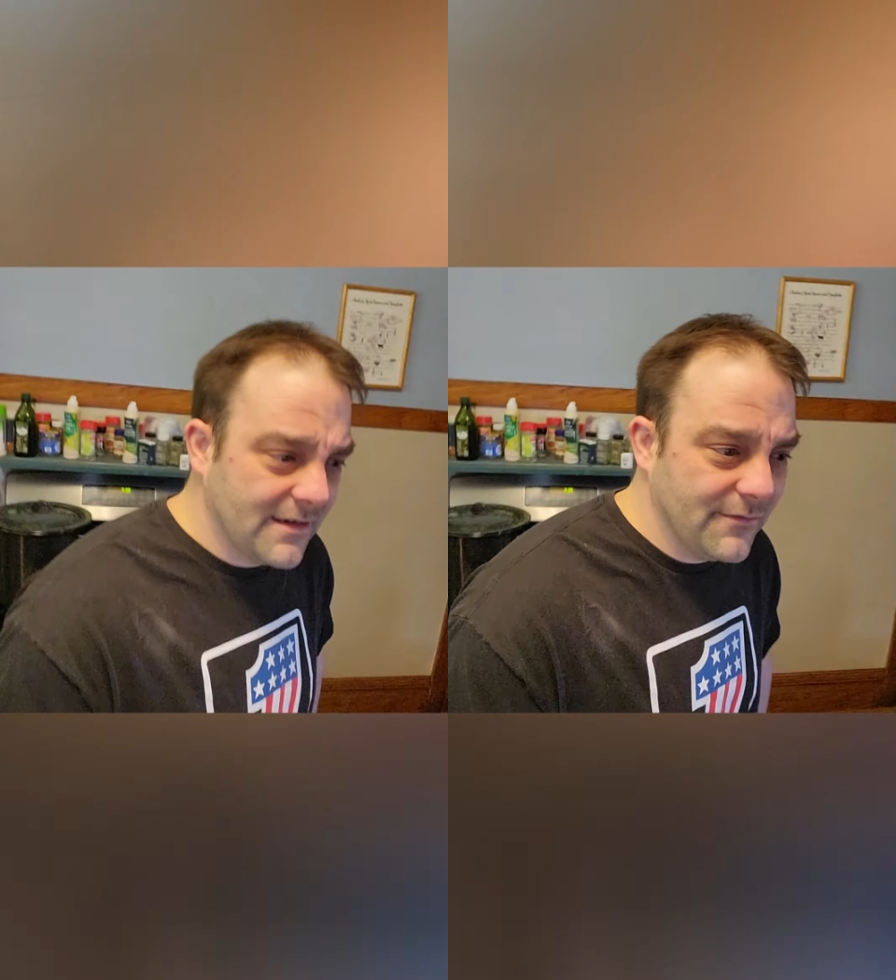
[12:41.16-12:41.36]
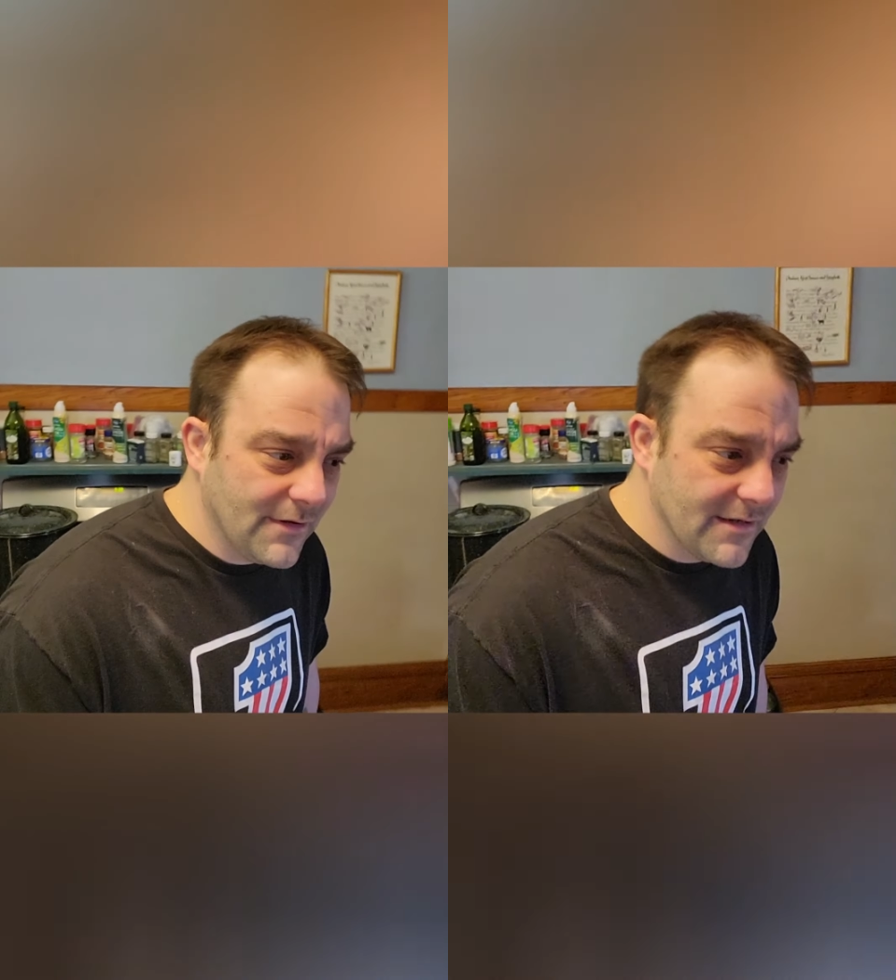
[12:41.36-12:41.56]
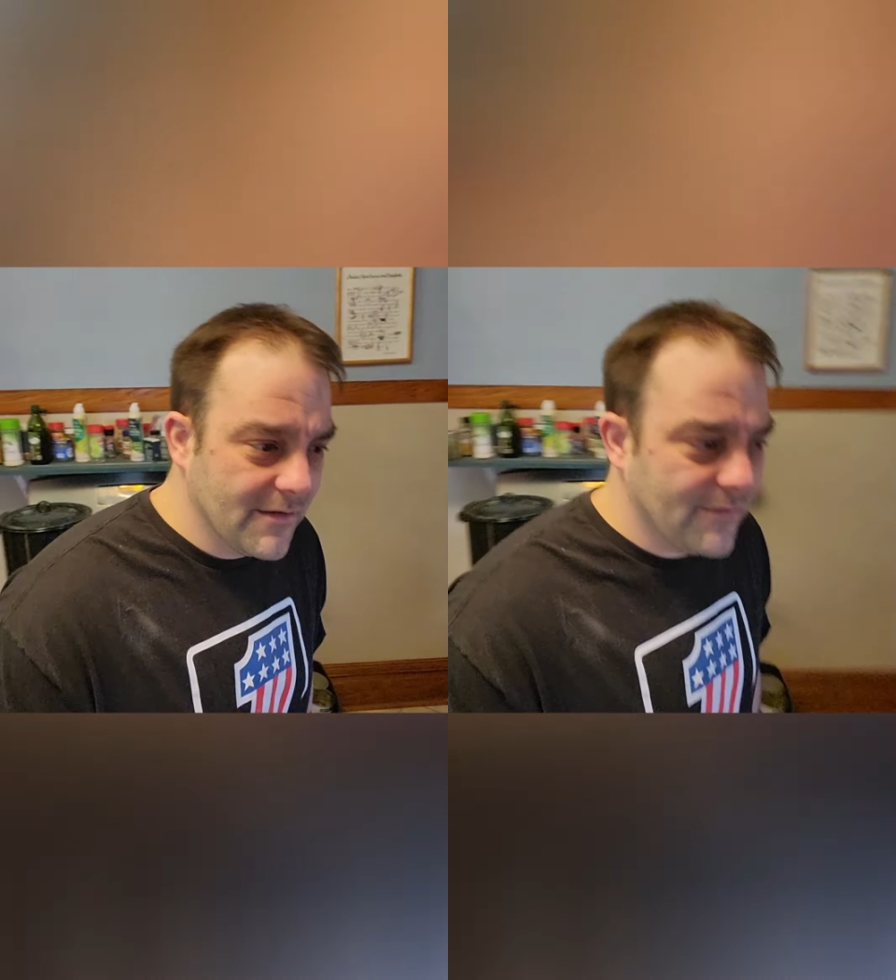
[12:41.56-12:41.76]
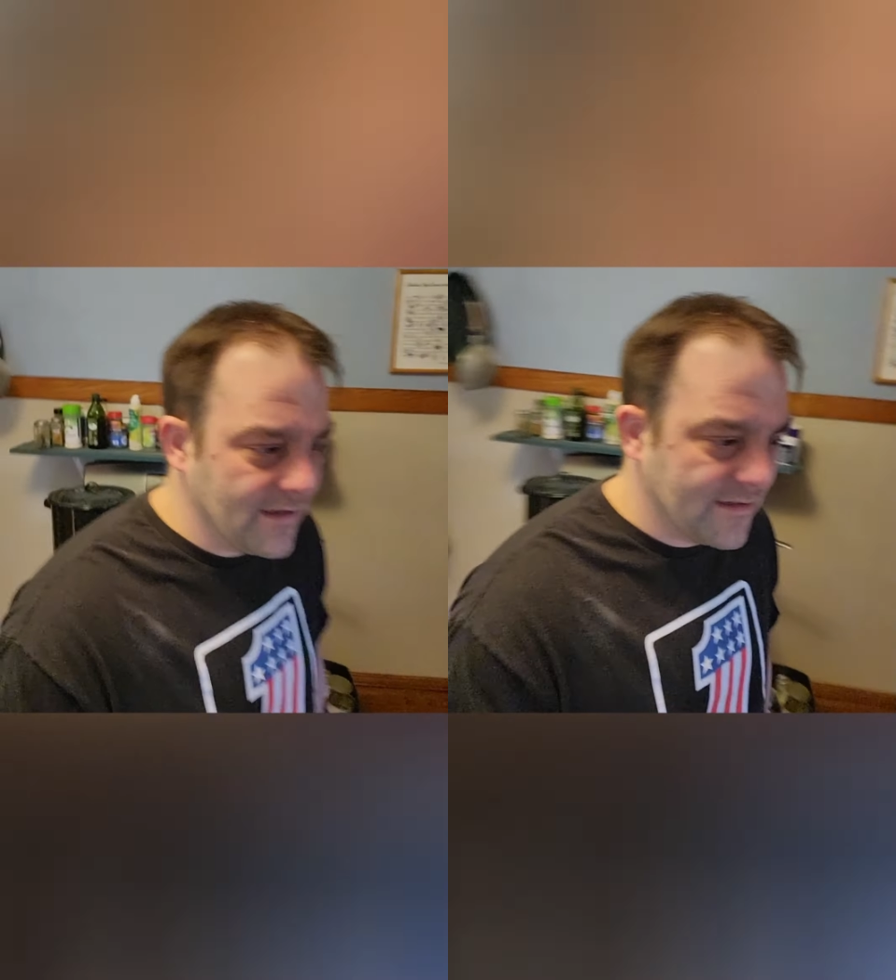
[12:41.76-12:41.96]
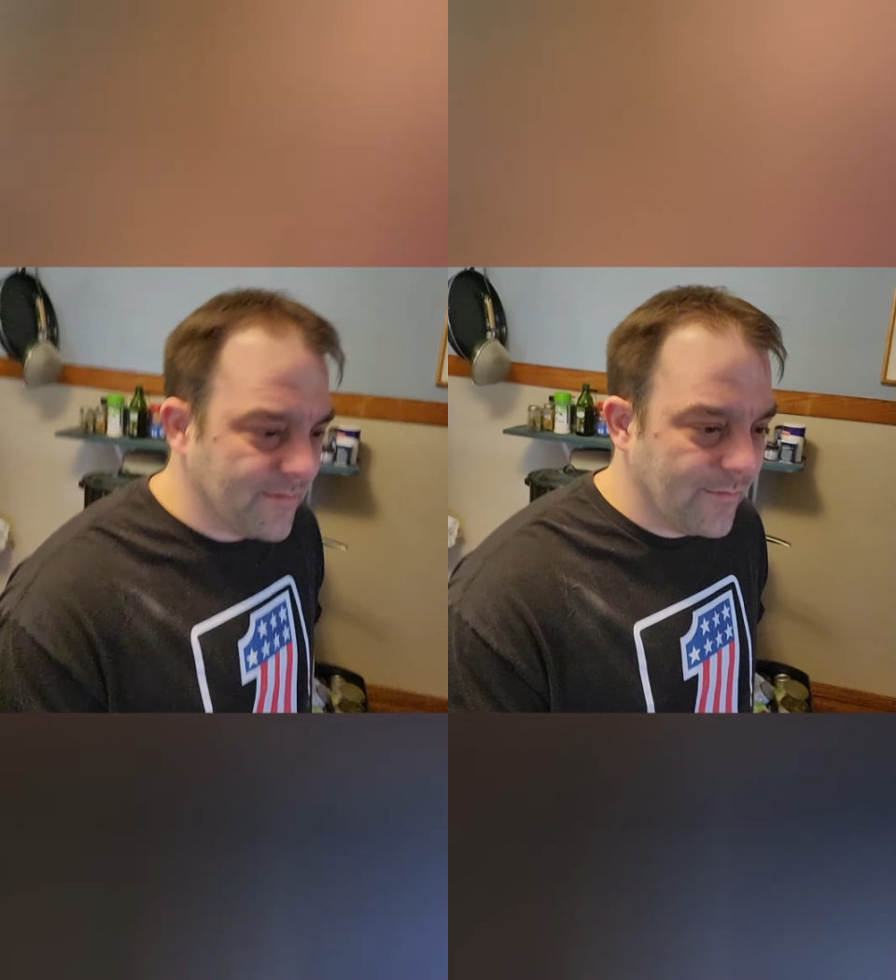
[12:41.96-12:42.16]
you don't
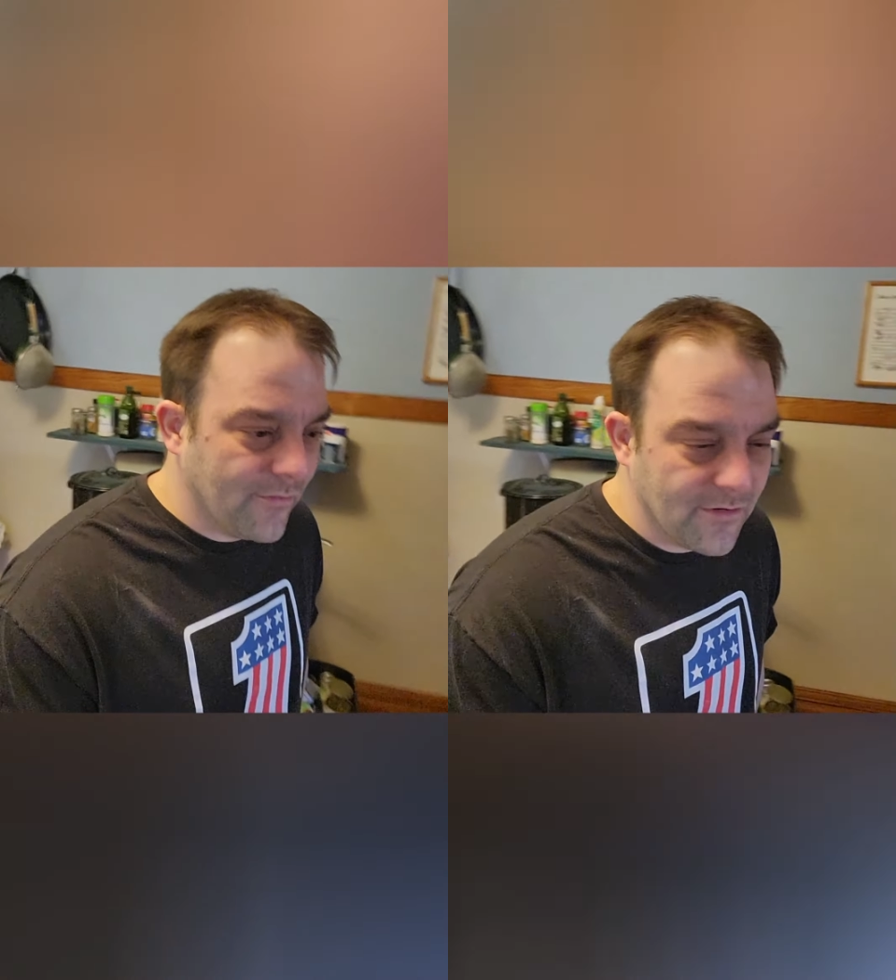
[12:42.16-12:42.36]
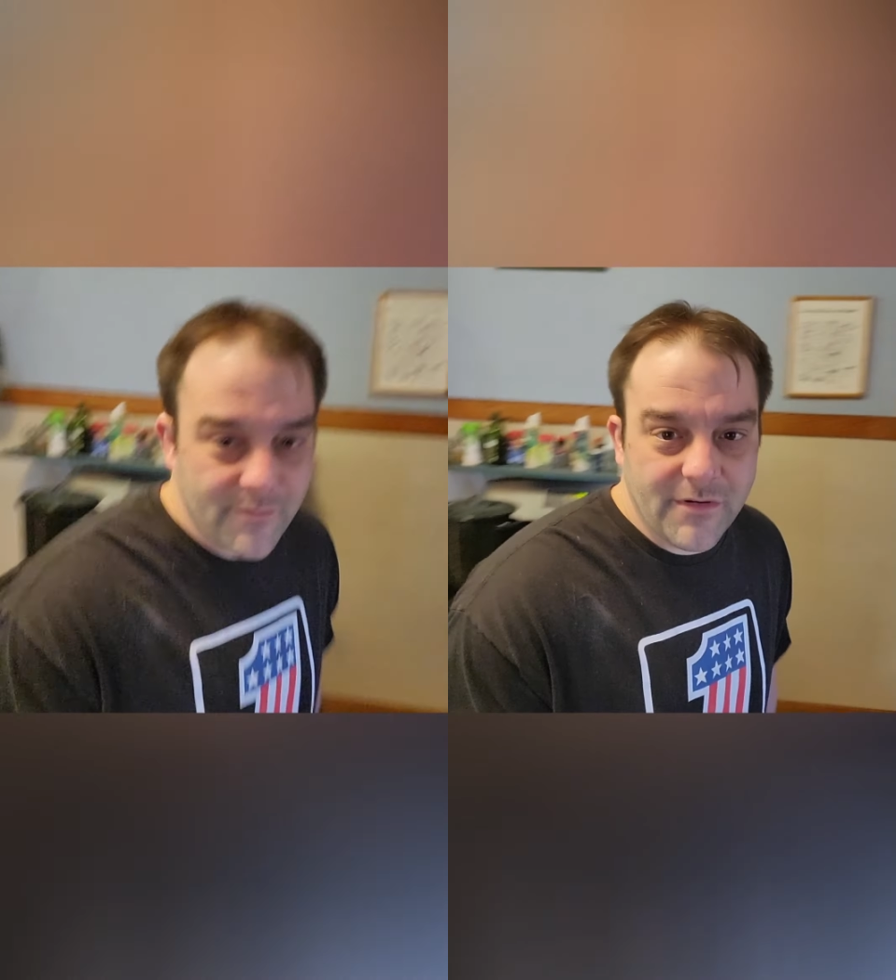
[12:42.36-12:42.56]
want it to be boring,